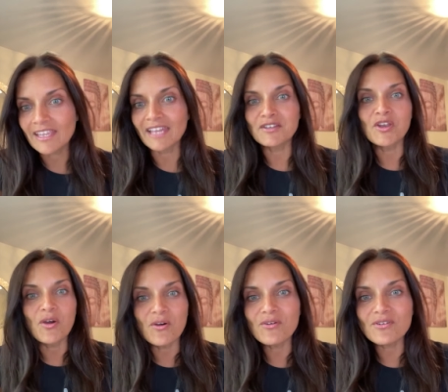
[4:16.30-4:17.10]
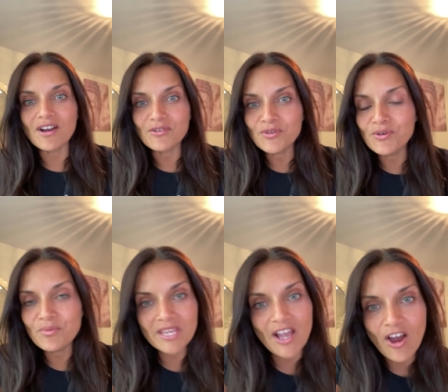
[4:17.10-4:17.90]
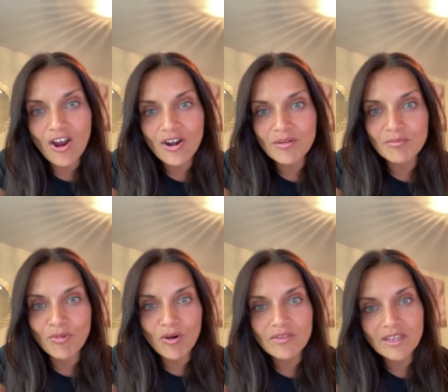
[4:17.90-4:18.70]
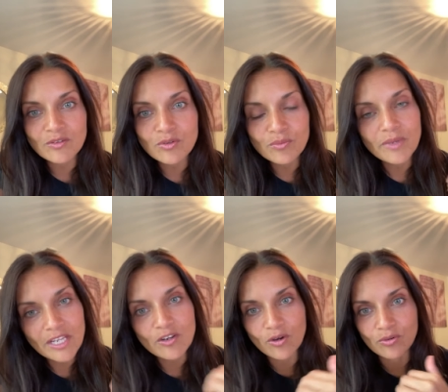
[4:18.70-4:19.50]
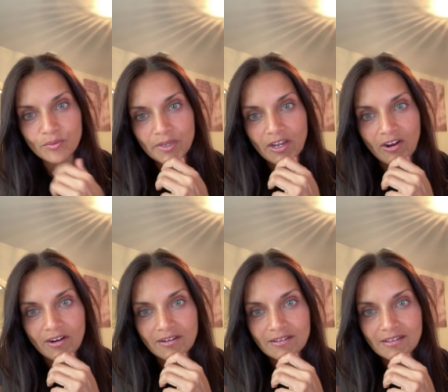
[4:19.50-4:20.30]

can know who we are more than who we know who we are.